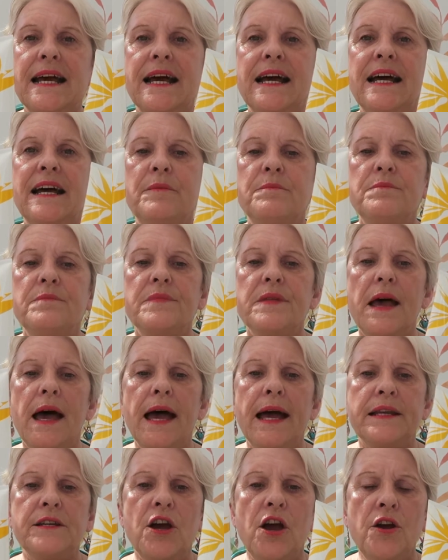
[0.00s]
and
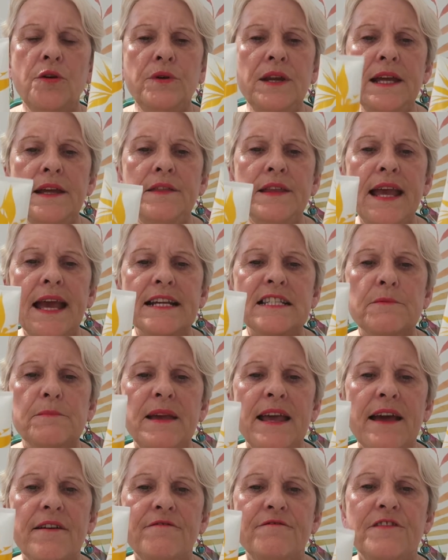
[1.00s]
only in the
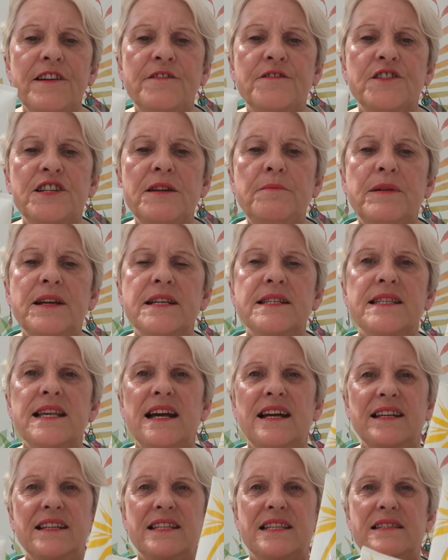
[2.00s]
SPF 50 because
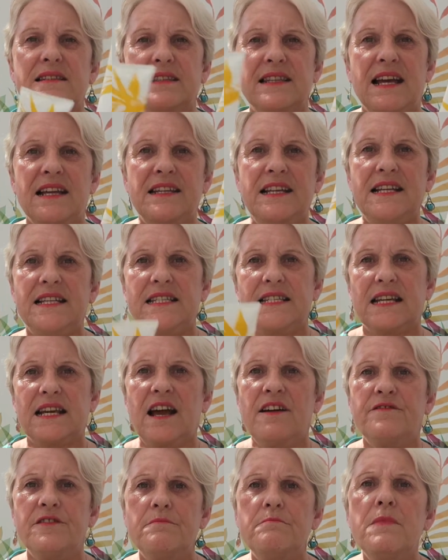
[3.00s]
that needs to
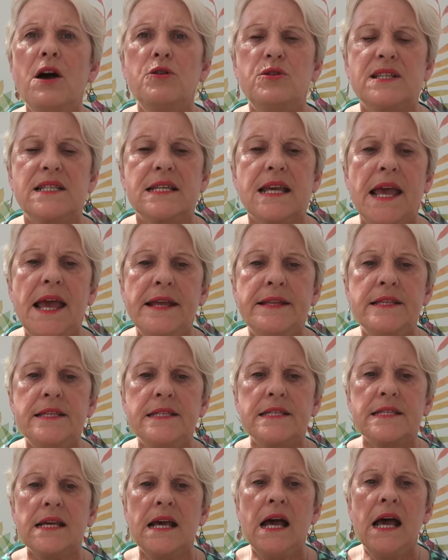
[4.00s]
cover most
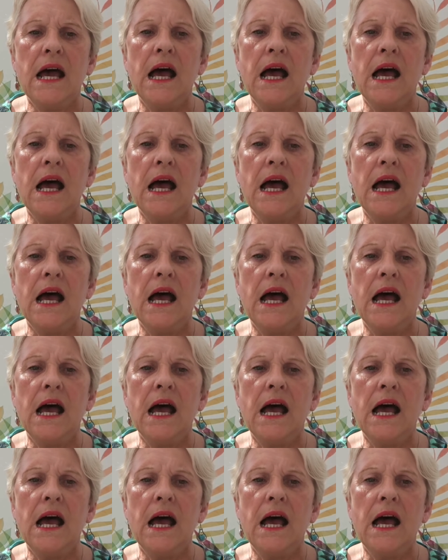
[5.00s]
skins,